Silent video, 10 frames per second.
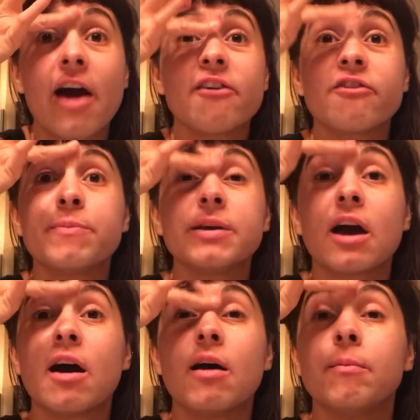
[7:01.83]
I've
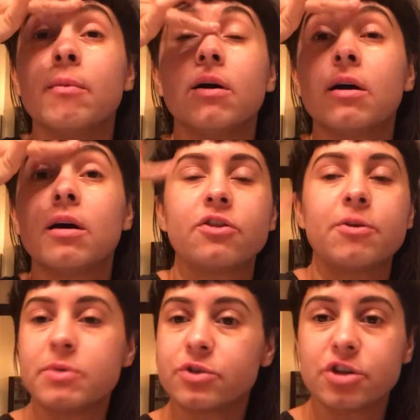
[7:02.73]
become the
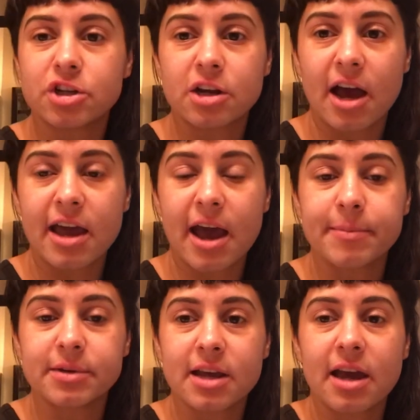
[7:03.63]
musician I
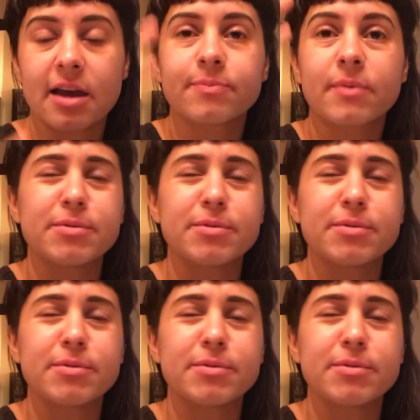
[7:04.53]
am today.